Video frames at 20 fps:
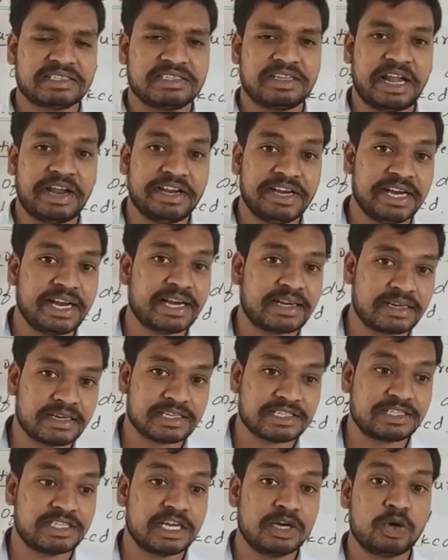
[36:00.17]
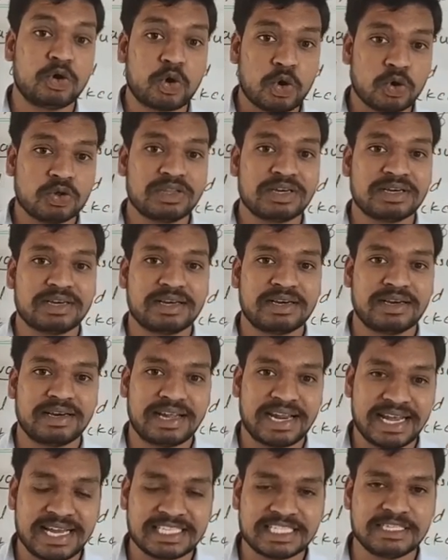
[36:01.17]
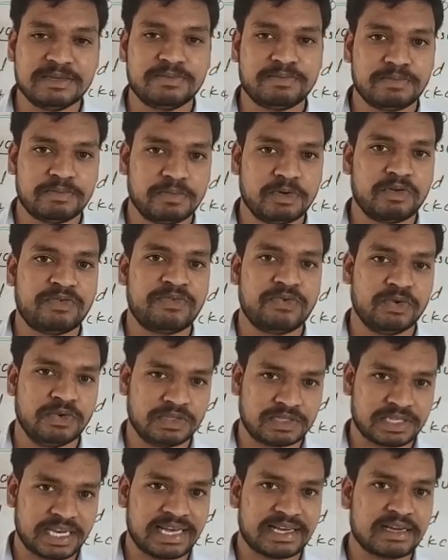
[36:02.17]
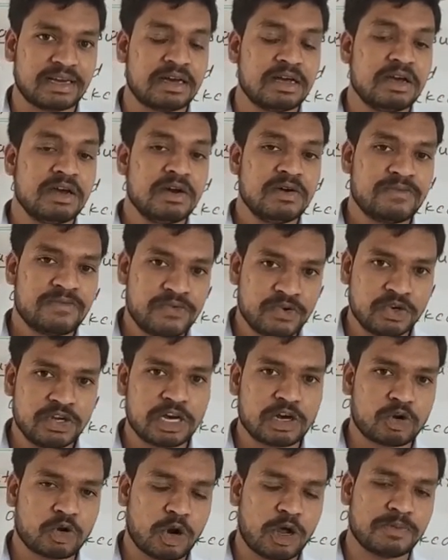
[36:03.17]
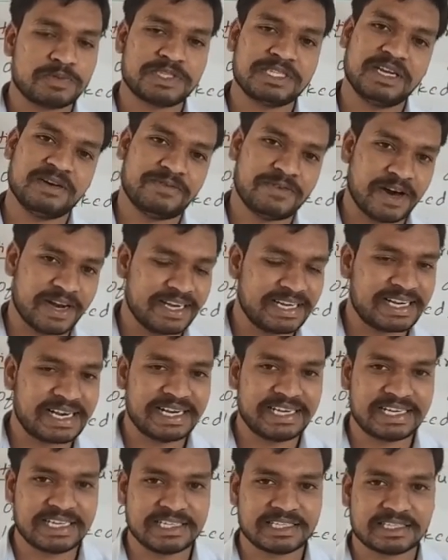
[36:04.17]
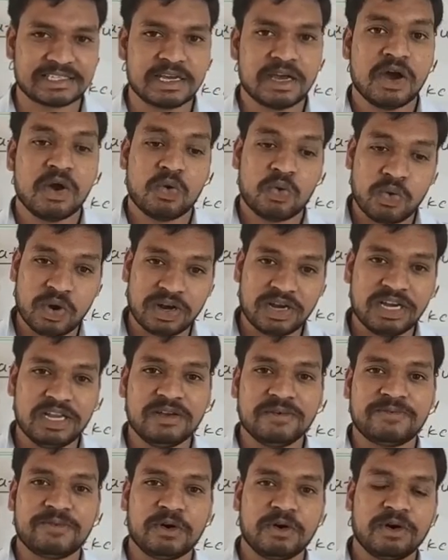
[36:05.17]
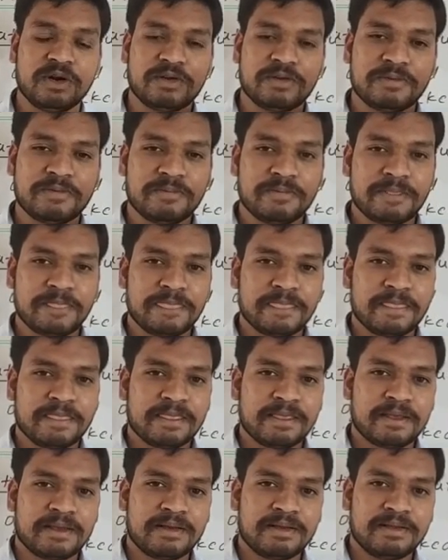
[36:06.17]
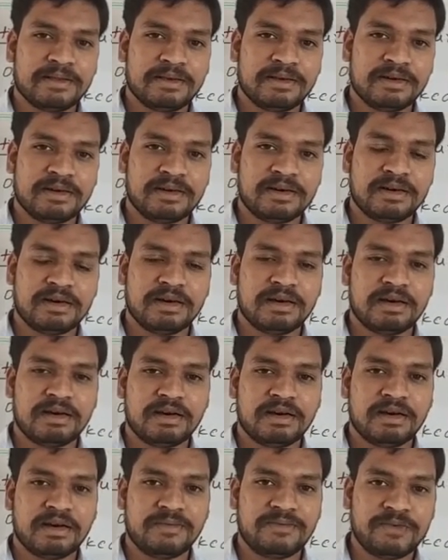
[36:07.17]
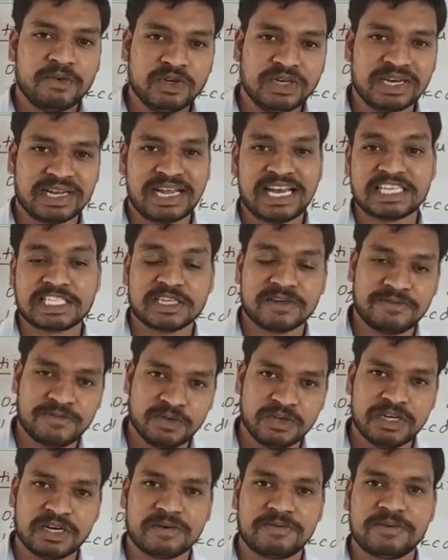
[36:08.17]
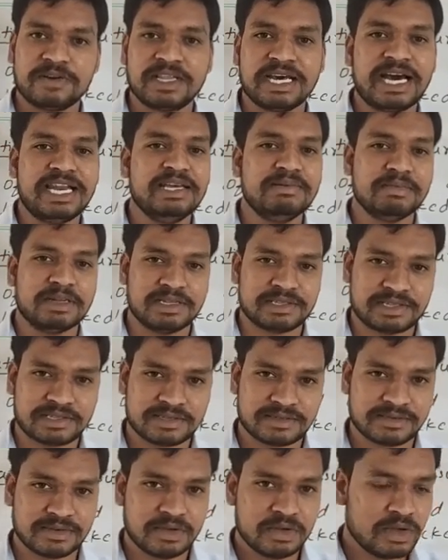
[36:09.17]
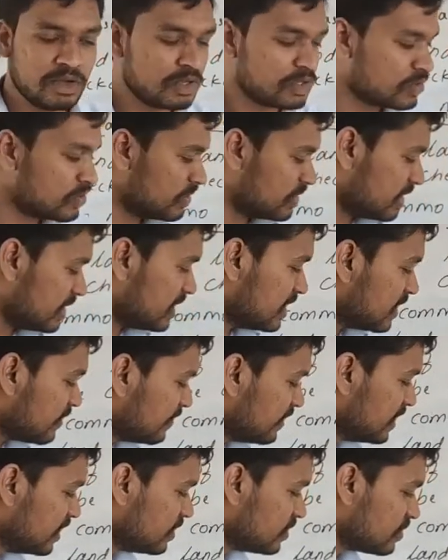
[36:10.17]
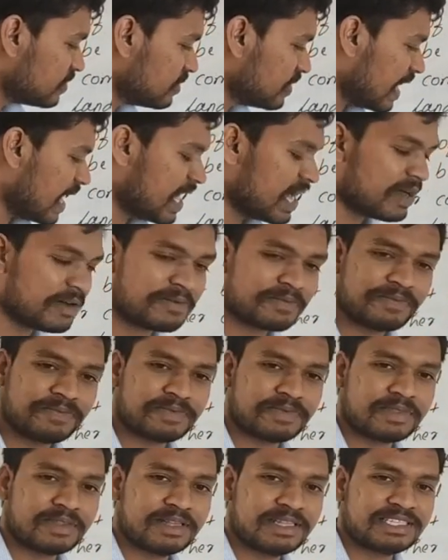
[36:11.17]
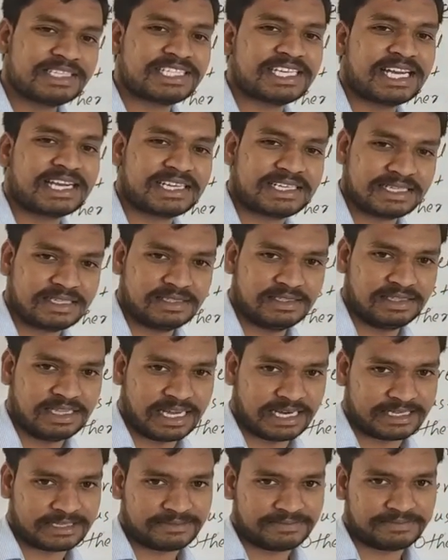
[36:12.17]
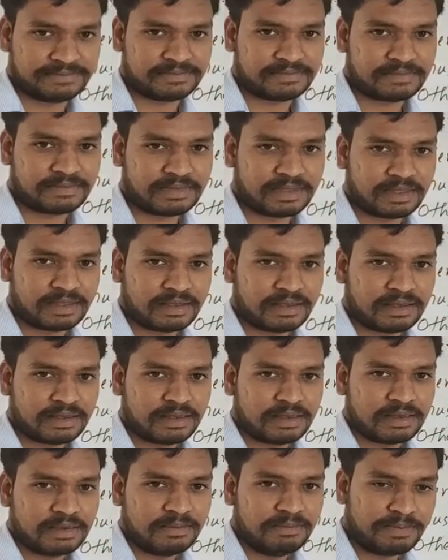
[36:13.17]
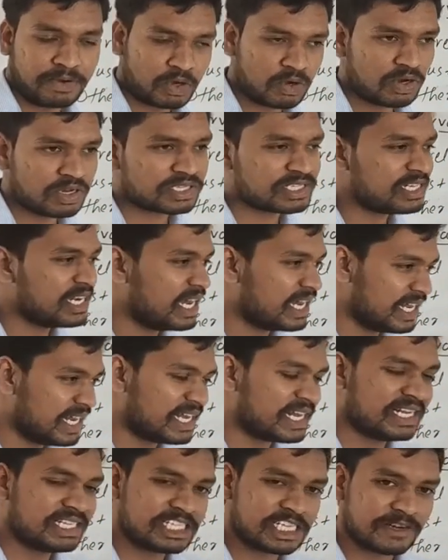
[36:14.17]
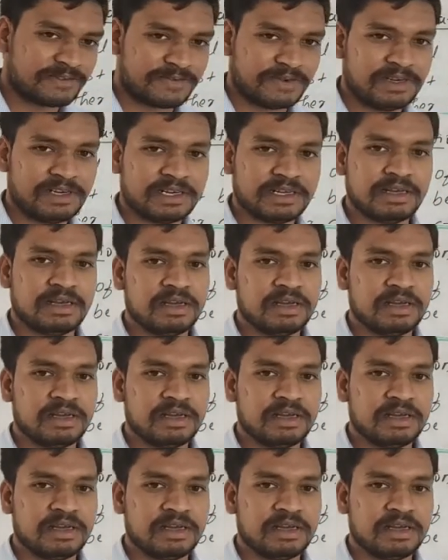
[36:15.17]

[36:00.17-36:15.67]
and 100 acres. They grow the grazing foods like a fodder crops in a foreign countries, only for the fodder, as a fodder for the animals. So there we need to have check in that, because in agriculture field